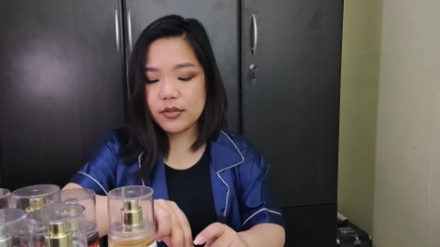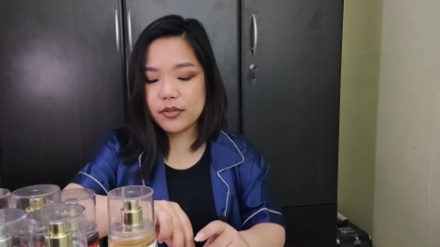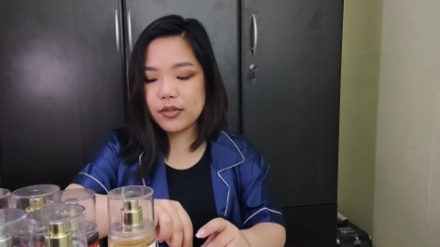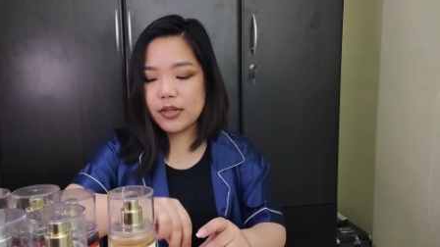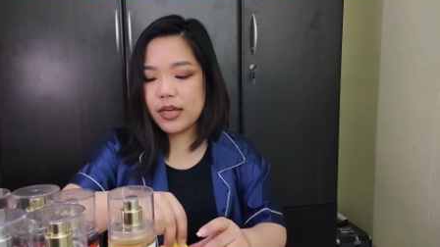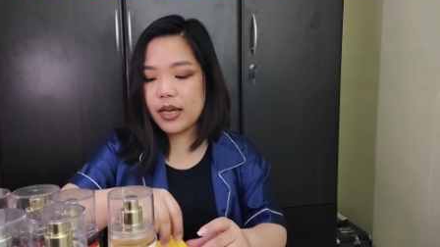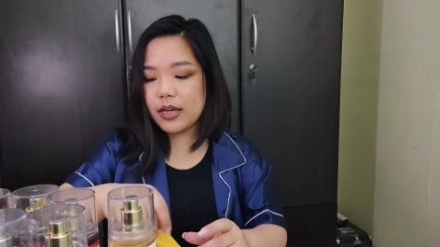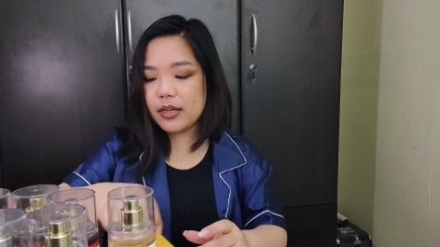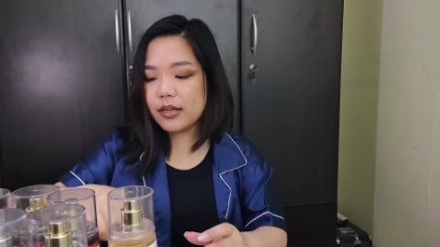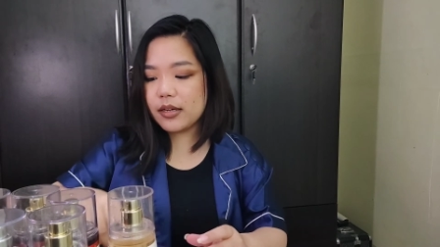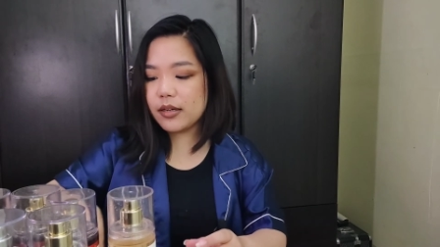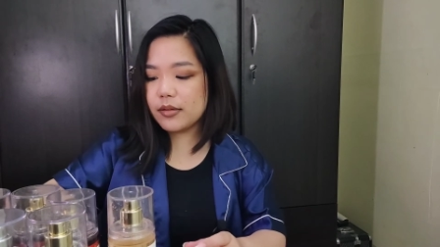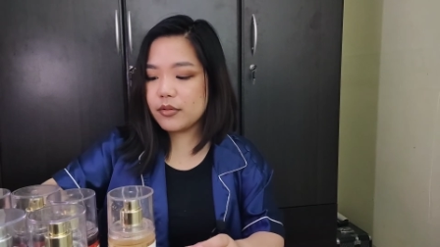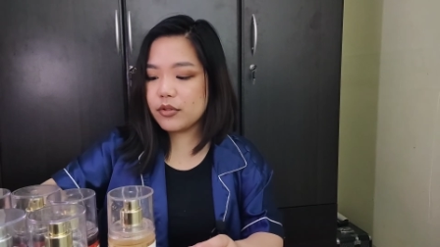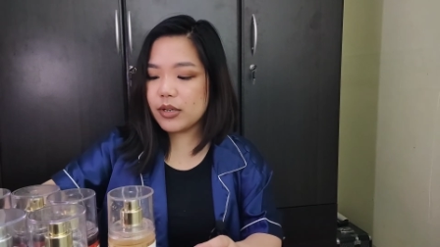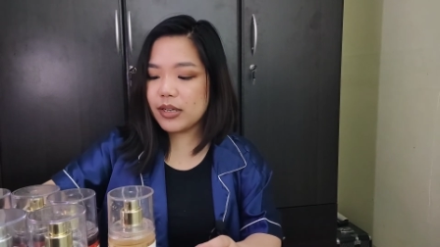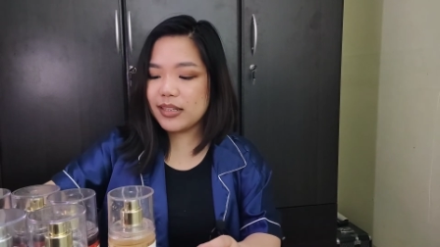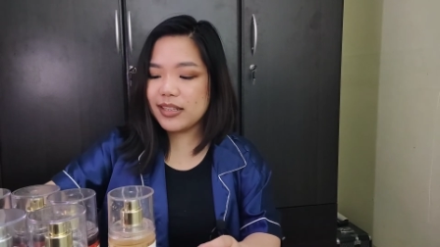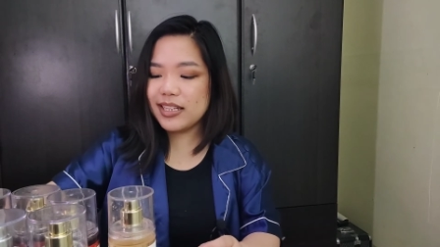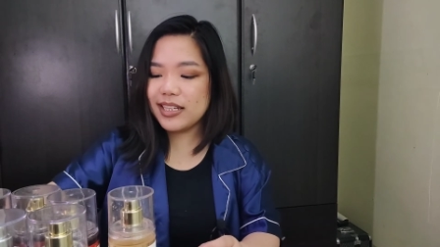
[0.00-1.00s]
So yeah, I'll
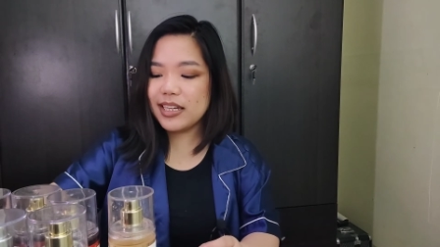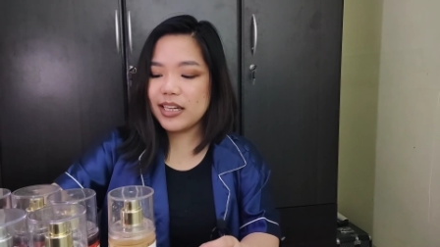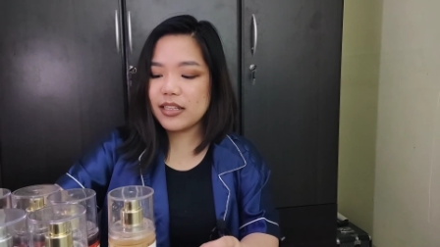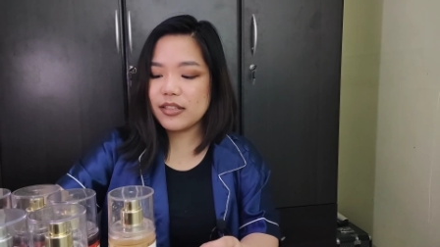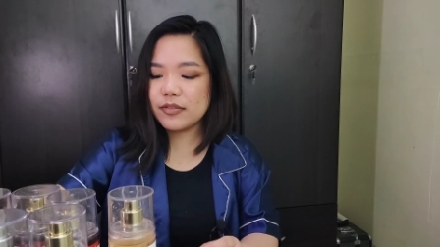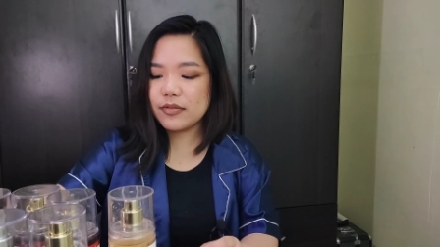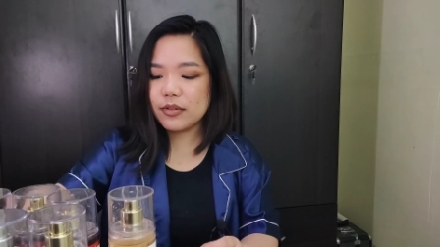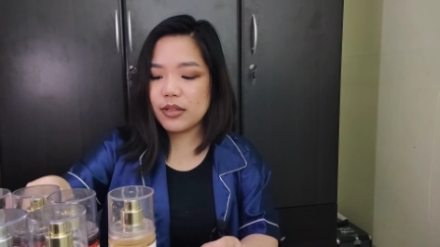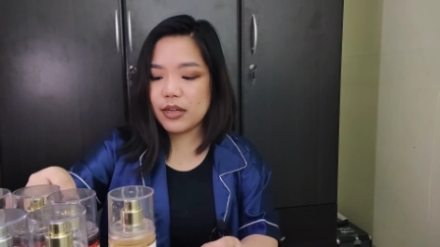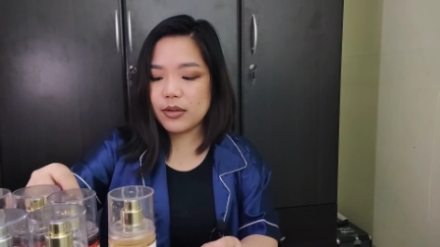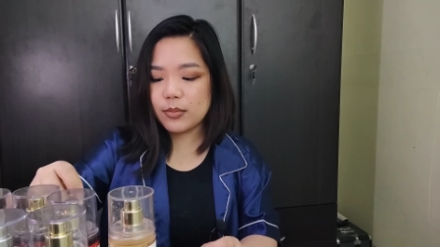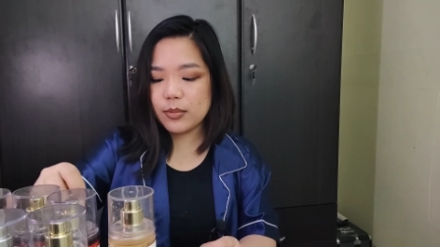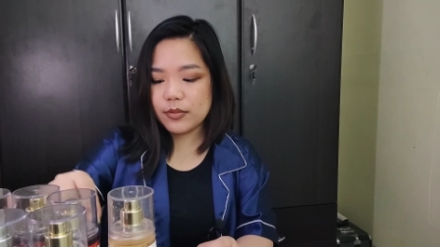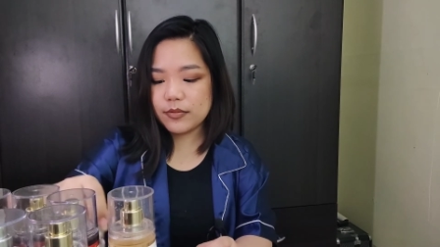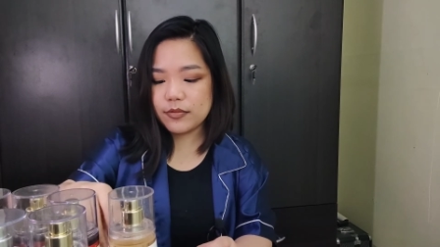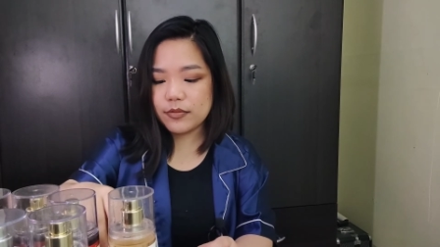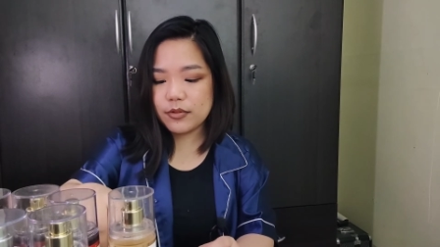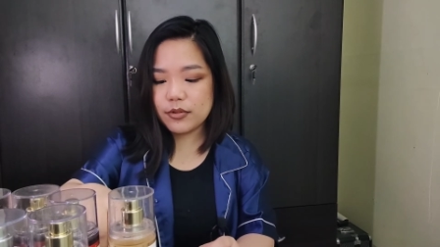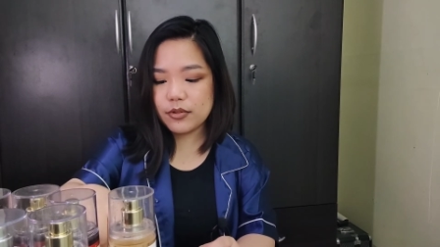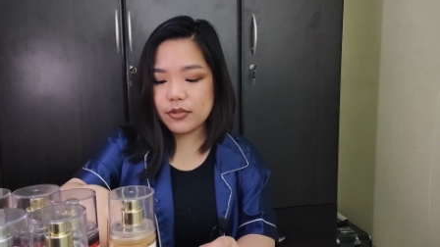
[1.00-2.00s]
try decants for that
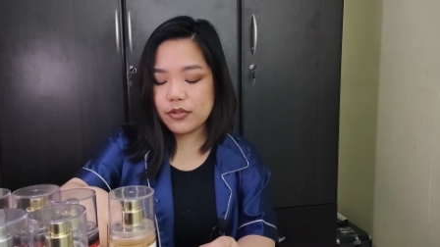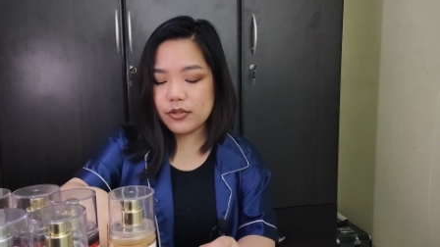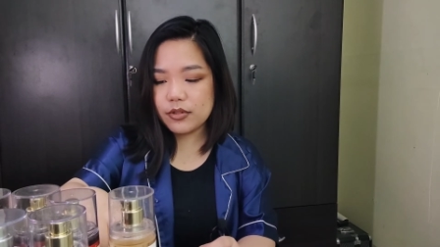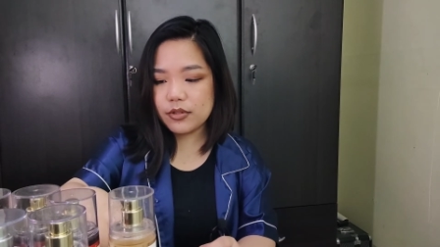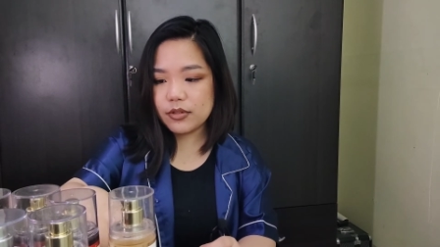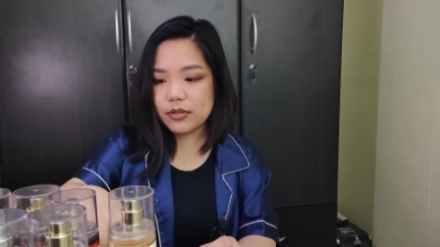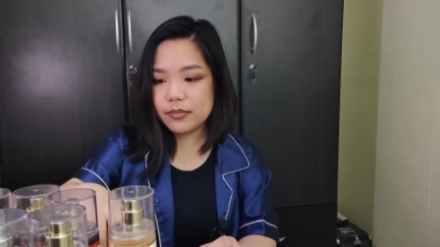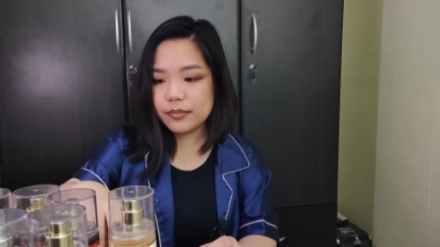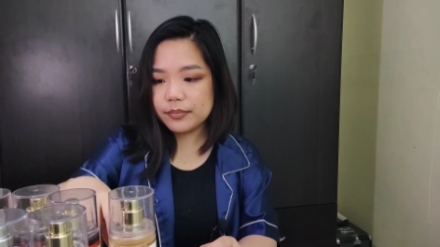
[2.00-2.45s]
one first.